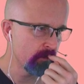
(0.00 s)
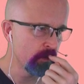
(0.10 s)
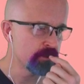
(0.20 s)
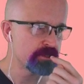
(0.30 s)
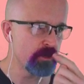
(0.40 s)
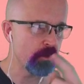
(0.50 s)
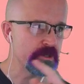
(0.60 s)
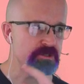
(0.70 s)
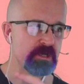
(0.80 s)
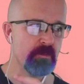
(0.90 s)
Super
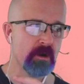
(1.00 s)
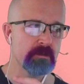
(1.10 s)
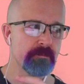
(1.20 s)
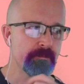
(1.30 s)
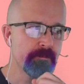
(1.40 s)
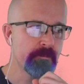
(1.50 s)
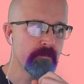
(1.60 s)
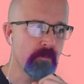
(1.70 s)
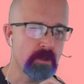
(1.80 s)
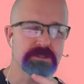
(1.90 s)
interesting,
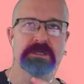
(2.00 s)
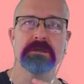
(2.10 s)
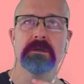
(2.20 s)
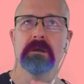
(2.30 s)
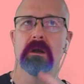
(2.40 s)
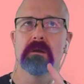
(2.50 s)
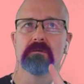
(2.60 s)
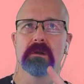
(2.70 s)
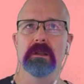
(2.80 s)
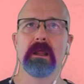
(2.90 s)
Marcus.
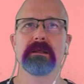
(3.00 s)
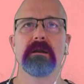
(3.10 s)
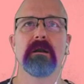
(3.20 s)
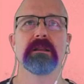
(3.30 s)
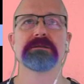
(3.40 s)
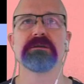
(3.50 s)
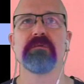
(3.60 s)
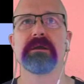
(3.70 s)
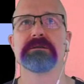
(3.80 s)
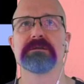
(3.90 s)
Really like it. All right, let's see if
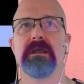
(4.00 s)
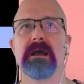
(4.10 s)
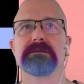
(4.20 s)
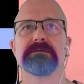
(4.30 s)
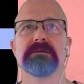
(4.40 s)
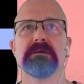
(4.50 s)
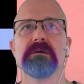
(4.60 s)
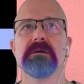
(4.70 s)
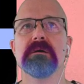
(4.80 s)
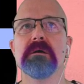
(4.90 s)
we can select.
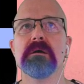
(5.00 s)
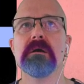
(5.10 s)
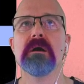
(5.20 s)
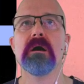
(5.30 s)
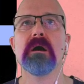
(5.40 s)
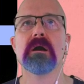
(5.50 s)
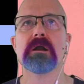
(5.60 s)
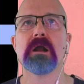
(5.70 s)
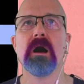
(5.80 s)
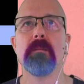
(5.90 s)

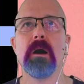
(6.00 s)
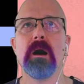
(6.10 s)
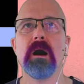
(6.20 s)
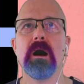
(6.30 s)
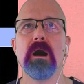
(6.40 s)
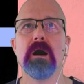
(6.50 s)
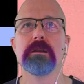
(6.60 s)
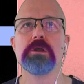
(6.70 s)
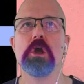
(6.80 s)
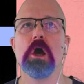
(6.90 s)
Come
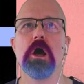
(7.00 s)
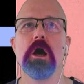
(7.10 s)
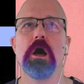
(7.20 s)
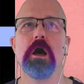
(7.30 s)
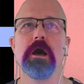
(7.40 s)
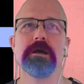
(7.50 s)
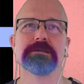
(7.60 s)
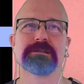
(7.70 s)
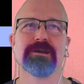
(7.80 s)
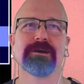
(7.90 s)
on.
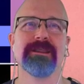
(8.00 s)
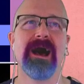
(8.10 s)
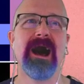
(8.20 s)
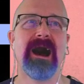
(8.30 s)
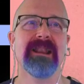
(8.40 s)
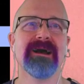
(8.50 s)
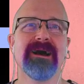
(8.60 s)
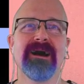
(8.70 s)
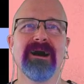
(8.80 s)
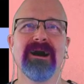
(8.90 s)
Yes, look at that.
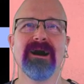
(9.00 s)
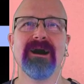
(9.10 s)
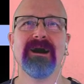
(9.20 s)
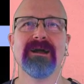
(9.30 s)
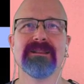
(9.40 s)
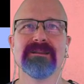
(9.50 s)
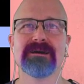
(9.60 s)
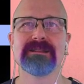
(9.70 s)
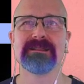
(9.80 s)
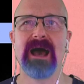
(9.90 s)
Look
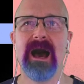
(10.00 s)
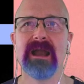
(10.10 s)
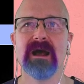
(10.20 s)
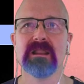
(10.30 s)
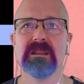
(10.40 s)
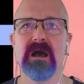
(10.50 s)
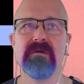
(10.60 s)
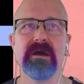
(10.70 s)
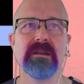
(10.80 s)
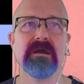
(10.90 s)
at that. I love
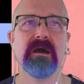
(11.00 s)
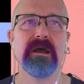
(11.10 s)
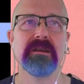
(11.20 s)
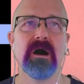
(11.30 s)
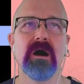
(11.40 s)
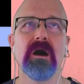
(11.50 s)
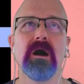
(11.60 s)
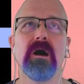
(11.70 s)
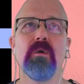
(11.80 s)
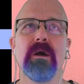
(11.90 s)
it. And
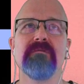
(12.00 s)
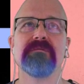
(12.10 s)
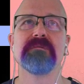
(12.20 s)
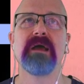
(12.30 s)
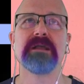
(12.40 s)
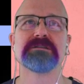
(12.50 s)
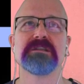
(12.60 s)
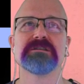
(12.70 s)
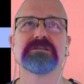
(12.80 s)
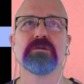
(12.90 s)
oh, at
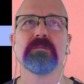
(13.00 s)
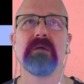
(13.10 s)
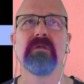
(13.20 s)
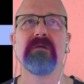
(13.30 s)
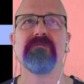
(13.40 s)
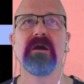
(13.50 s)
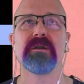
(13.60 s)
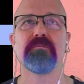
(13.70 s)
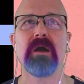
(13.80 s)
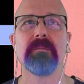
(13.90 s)
this zoom level, I've found a
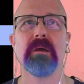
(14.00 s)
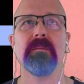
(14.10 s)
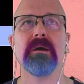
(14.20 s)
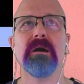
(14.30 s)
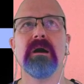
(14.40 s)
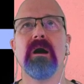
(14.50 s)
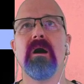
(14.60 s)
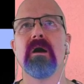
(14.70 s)
problem. Our